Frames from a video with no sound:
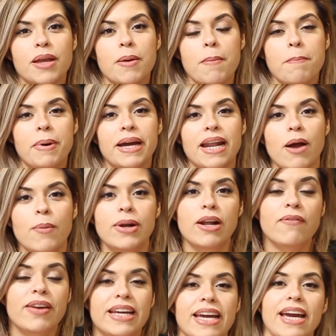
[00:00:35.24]
But I went
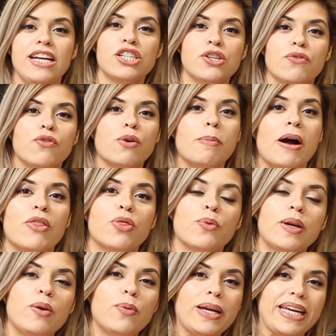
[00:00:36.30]
on vacation for about
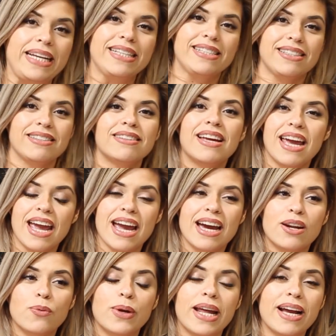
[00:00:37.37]
3 weeks,
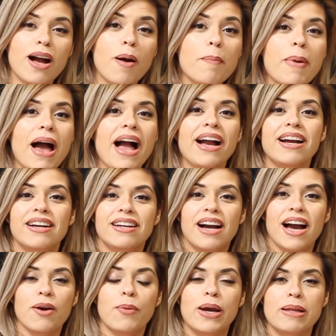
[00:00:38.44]
and when I got back,
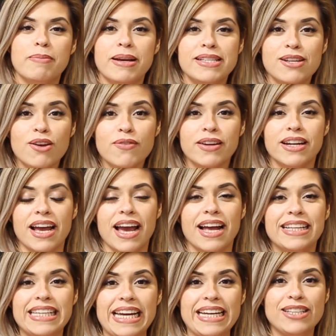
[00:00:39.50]
I weighed myself and I
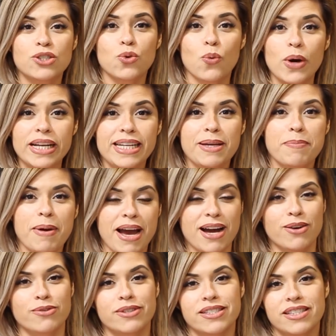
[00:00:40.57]
had gained 20
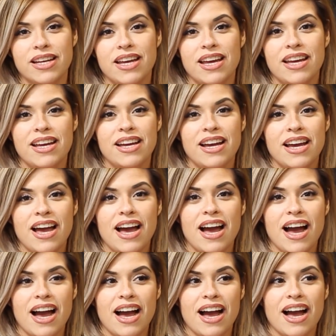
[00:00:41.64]
pounds.
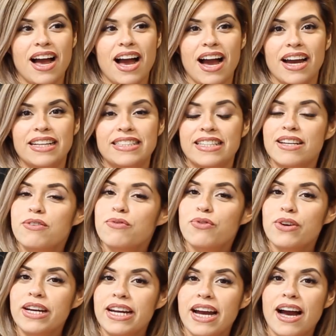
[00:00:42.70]
I didn't
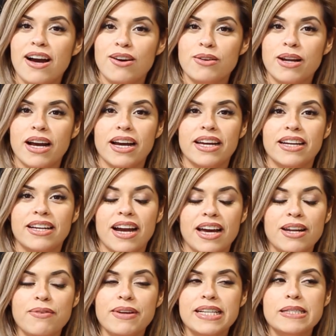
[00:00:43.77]
freak out. I
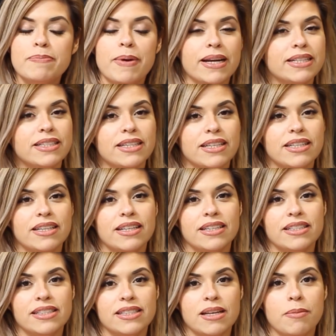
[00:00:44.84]
kind of expected
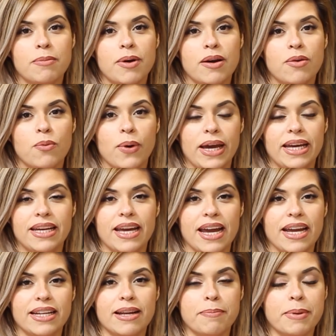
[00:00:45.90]
some weight
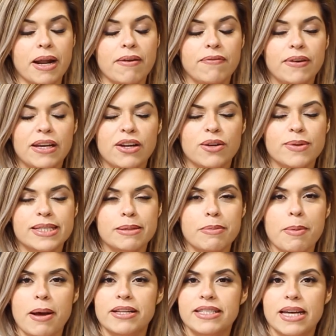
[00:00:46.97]
gain, but I figured it was gonna be
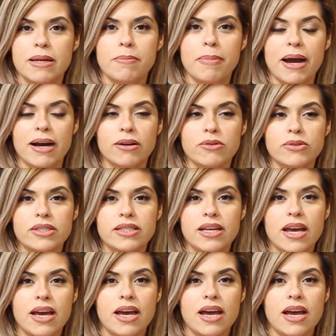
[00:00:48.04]
about 10 pounds.